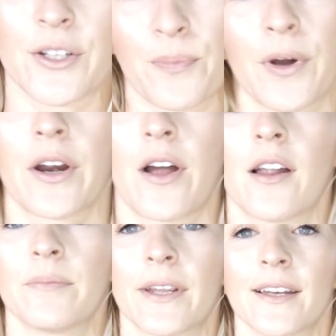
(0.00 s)
to put it
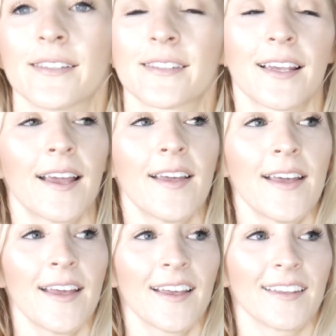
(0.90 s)
on because
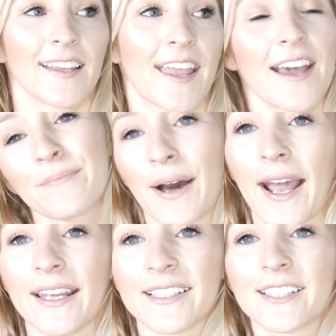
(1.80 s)
you can't buy
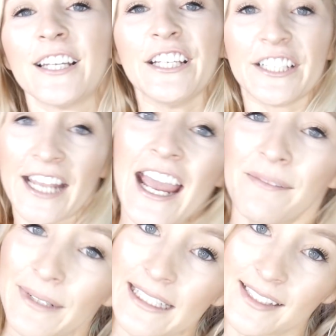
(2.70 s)
it. You
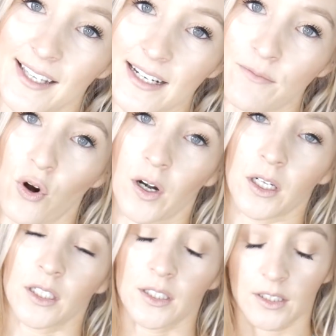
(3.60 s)
can't buy this anymore.